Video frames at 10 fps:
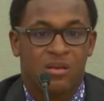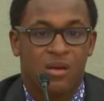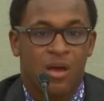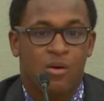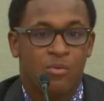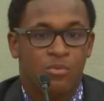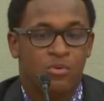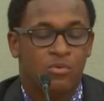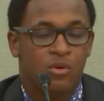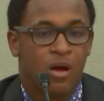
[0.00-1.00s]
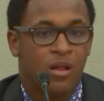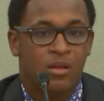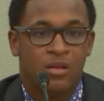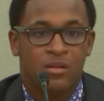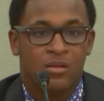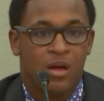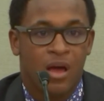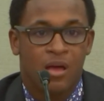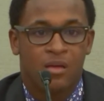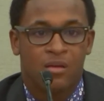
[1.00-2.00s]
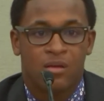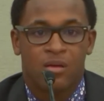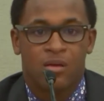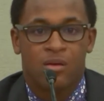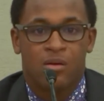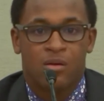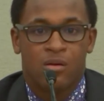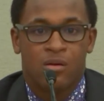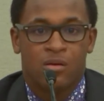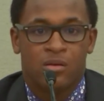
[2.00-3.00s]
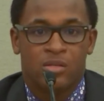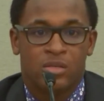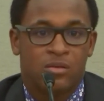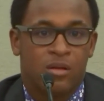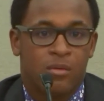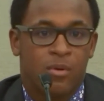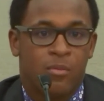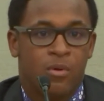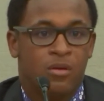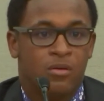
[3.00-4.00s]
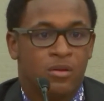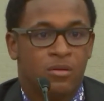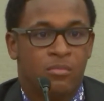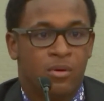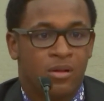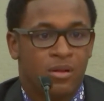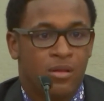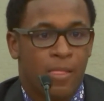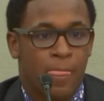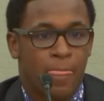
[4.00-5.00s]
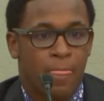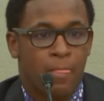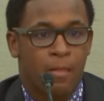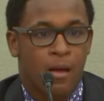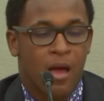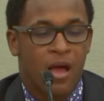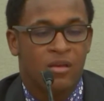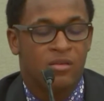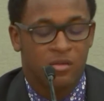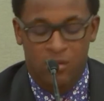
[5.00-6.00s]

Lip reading: say I hope you rot and die just like my brother did, but I